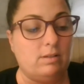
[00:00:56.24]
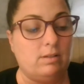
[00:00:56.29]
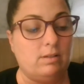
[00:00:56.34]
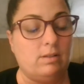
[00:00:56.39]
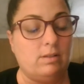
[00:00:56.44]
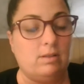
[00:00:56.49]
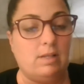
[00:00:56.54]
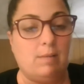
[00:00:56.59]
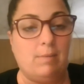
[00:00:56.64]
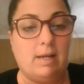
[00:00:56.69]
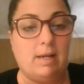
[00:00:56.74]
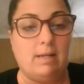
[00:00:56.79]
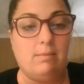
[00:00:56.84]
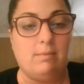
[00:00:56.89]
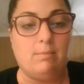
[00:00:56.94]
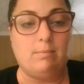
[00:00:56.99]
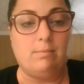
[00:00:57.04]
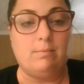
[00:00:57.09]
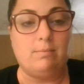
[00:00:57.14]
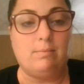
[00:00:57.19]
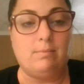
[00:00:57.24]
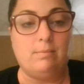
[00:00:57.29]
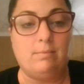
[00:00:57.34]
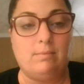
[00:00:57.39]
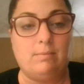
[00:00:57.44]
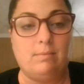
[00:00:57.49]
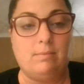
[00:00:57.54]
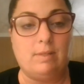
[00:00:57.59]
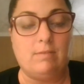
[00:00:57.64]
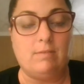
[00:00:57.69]
They might
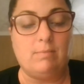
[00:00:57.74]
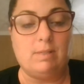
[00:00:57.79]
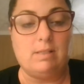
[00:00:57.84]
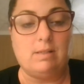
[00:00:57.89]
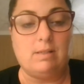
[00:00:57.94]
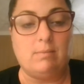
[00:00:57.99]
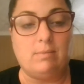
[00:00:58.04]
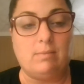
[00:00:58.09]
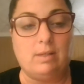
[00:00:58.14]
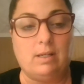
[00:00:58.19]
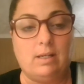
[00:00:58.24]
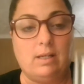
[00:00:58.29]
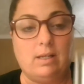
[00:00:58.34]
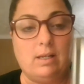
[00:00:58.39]
give me something